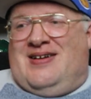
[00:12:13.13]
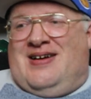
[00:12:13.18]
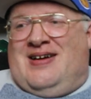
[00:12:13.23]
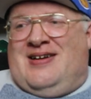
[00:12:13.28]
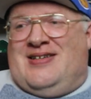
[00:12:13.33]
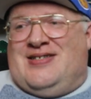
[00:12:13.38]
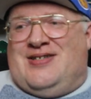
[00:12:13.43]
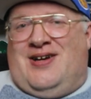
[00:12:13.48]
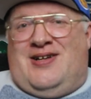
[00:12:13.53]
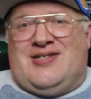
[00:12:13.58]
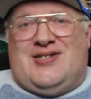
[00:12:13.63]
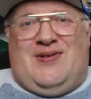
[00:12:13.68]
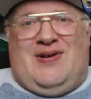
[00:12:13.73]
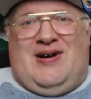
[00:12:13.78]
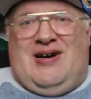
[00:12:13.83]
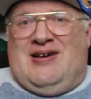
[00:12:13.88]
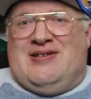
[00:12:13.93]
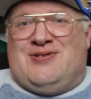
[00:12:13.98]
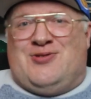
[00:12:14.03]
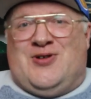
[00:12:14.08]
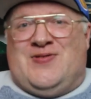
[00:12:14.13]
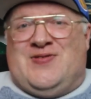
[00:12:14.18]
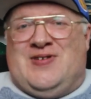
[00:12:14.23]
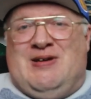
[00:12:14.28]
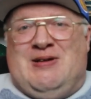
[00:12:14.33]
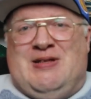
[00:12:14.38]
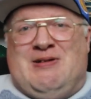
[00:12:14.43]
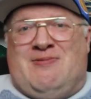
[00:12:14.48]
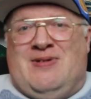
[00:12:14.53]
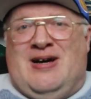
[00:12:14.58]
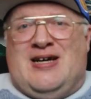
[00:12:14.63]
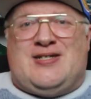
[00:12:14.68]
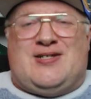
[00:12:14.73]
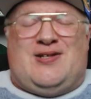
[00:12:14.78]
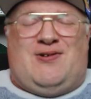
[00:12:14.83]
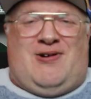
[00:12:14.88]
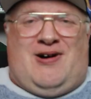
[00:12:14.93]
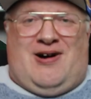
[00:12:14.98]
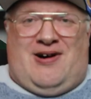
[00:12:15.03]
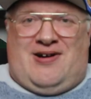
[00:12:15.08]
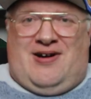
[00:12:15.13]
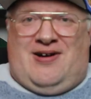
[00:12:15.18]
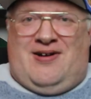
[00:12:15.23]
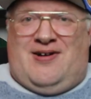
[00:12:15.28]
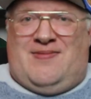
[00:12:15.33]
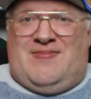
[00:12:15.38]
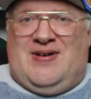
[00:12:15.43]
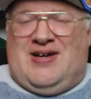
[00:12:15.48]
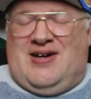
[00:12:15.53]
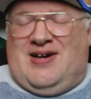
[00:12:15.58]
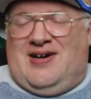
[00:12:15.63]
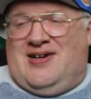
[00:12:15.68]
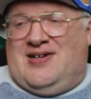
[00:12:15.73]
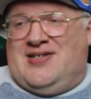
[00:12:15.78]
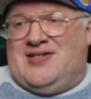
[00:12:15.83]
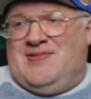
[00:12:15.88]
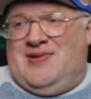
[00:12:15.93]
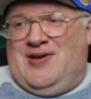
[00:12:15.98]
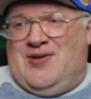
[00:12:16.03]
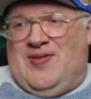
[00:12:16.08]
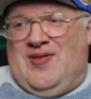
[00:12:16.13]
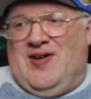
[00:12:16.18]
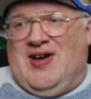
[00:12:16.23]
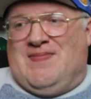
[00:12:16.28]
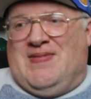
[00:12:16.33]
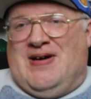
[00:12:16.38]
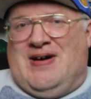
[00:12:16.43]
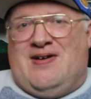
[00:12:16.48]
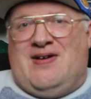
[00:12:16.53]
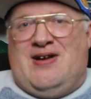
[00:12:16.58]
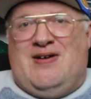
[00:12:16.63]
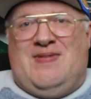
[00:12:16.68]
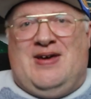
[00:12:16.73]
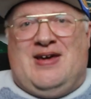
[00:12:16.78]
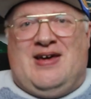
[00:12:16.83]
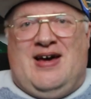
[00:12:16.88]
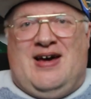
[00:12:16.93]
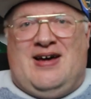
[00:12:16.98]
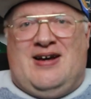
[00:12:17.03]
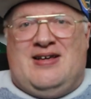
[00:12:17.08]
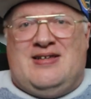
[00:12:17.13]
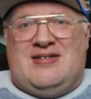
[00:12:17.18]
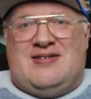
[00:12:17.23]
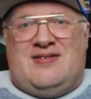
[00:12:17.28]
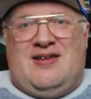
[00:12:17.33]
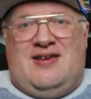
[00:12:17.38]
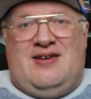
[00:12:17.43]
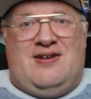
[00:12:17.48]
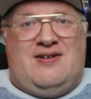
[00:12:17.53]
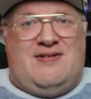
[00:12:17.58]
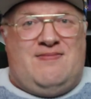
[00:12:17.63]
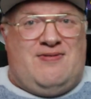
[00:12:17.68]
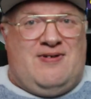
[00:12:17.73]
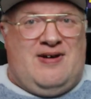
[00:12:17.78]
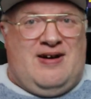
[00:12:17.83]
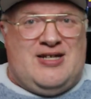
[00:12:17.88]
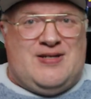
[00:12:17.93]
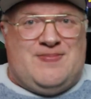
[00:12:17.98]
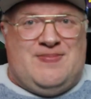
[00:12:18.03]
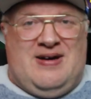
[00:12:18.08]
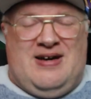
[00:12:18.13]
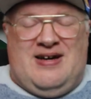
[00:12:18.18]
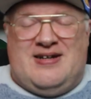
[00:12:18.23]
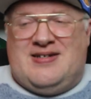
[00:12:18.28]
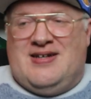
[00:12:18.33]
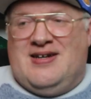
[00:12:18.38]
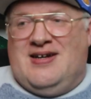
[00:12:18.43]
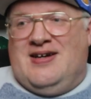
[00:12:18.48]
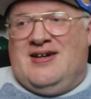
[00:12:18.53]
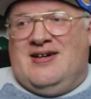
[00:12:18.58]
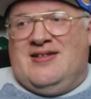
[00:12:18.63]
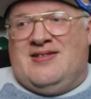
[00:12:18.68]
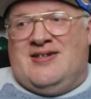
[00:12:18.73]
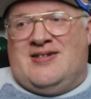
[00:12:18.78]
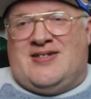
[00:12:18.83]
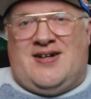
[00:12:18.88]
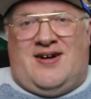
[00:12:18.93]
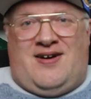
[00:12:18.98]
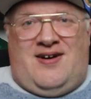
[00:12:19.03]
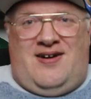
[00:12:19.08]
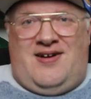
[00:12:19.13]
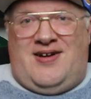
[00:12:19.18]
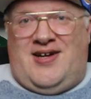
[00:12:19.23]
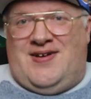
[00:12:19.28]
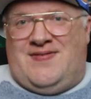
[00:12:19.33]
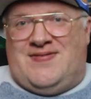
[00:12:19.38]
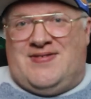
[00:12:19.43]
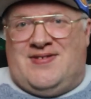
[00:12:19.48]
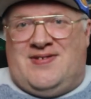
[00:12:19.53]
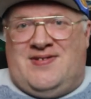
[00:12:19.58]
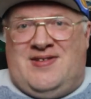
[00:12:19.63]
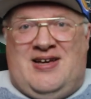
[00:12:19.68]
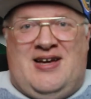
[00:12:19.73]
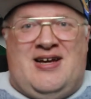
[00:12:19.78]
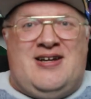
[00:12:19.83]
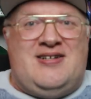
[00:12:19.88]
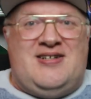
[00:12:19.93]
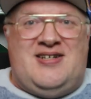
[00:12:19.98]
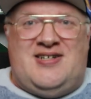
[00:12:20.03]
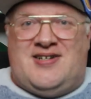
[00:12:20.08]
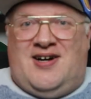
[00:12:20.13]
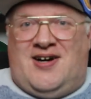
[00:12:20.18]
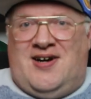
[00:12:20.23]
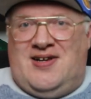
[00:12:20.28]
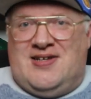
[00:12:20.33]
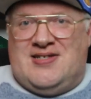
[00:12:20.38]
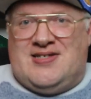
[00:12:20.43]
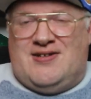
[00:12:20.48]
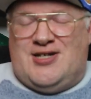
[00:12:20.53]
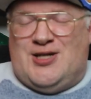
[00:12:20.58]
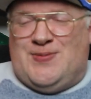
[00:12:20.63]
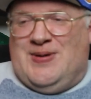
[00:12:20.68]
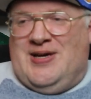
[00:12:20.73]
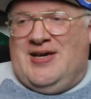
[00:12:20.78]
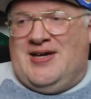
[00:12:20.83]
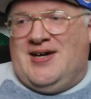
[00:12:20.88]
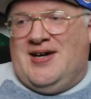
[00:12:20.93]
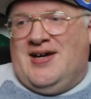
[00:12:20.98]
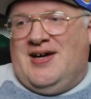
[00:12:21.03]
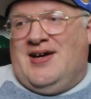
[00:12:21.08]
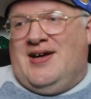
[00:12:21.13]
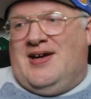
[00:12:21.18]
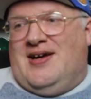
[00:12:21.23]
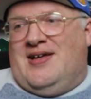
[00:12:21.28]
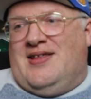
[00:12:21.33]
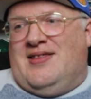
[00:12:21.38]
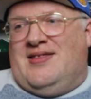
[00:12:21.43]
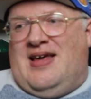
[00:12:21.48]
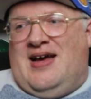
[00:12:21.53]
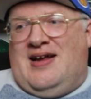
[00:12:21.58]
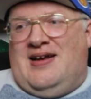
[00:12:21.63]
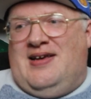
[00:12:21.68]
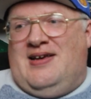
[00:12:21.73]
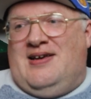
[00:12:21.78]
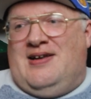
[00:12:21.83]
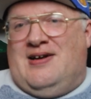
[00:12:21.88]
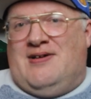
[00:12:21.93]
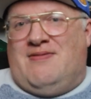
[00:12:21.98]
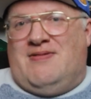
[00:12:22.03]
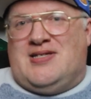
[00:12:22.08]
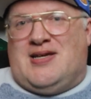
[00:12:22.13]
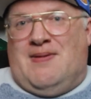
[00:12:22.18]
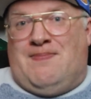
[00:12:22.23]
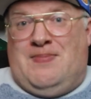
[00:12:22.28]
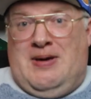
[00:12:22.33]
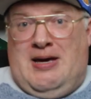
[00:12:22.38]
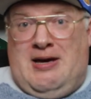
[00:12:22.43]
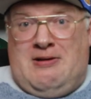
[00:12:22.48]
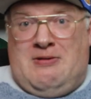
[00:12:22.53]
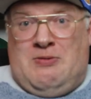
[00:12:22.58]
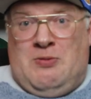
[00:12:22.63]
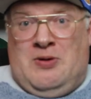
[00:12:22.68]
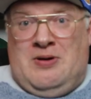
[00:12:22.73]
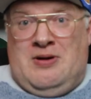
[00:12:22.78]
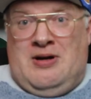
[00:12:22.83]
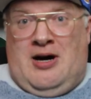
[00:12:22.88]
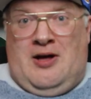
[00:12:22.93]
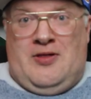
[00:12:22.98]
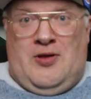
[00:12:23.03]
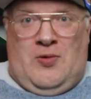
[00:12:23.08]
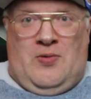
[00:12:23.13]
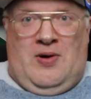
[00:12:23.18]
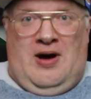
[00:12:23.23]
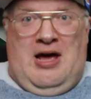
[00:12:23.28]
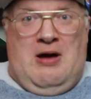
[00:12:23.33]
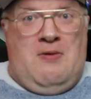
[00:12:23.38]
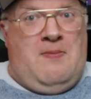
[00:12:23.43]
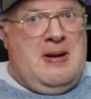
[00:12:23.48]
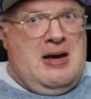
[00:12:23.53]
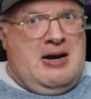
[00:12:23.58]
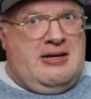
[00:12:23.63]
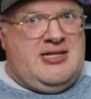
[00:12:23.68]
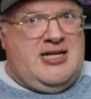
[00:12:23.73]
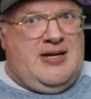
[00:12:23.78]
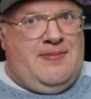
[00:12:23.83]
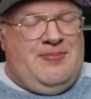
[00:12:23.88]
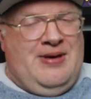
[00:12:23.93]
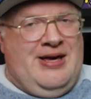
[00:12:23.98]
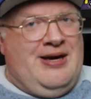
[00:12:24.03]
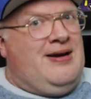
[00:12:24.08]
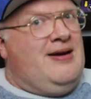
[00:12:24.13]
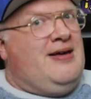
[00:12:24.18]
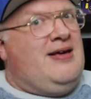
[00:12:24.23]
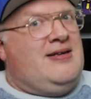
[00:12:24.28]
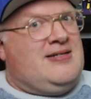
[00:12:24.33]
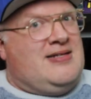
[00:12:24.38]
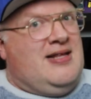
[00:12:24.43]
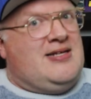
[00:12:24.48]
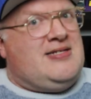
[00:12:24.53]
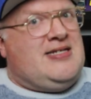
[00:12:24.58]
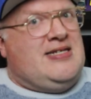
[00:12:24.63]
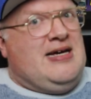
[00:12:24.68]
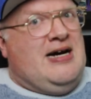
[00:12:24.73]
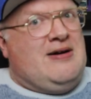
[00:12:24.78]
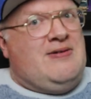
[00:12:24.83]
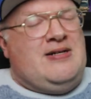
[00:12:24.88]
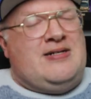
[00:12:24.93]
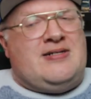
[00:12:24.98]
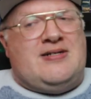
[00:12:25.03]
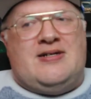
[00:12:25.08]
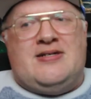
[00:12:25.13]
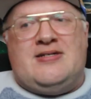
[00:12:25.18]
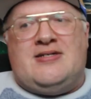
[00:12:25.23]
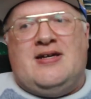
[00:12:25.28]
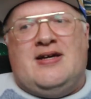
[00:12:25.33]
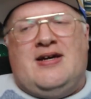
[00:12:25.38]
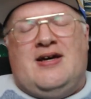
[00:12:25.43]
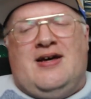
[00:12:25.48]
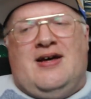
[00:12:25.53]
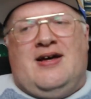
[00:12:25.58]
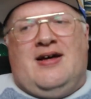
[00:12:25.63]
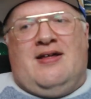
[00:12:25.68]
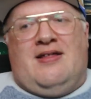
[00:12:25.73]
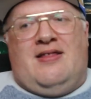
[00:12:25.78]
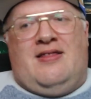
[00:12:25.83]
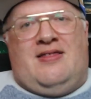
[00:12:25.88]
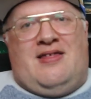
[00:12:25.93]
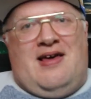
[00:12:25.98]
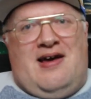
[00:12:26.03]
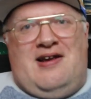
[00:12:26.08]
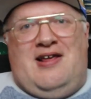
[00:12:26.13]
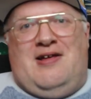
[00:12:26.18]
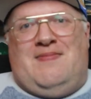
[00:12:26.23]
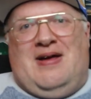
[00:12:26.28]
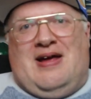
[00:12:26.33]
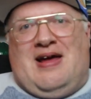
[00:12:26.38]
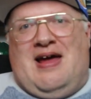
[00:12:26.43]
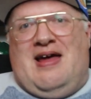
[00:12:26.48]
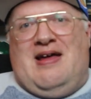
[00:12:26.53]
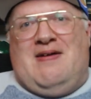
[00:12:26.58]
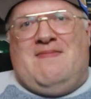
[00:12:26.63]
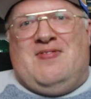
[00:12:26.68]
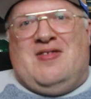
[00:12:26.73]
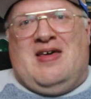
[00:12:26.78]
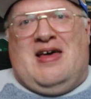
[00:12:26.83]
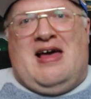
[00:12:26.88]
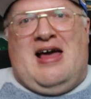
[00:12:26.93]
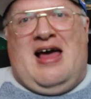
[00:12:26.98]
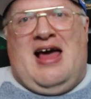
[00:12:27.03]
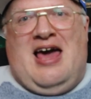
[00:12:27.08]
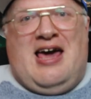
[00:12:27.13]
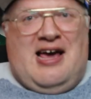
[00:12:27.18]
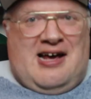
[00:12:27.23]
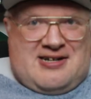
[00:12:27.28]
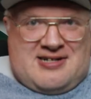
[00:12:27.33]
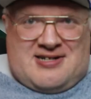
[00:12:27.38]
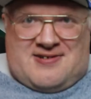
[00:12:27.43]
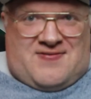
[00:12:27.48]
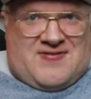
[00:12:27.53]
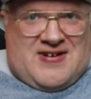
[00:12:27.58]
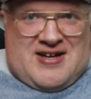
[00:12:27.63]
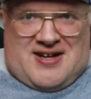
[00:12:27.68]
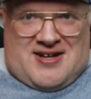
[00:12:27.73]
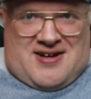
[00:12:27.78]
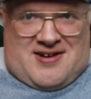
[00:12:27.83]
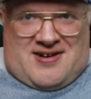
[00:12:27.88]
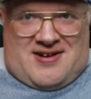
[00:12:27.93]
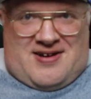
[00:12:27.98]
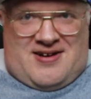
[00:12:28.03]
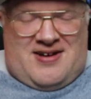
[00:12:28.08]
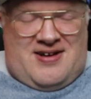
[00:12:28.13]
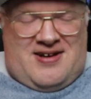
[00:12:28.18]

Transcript: and this is also why I sort of see the wrestler arc here, because when you think about it, he began as the young prospect, the darling of sort of the indie darling, so to speak. Then he, you know, was the big one on the way, who made it to the big leagues. Let's see how he does. Then he became the hated villain.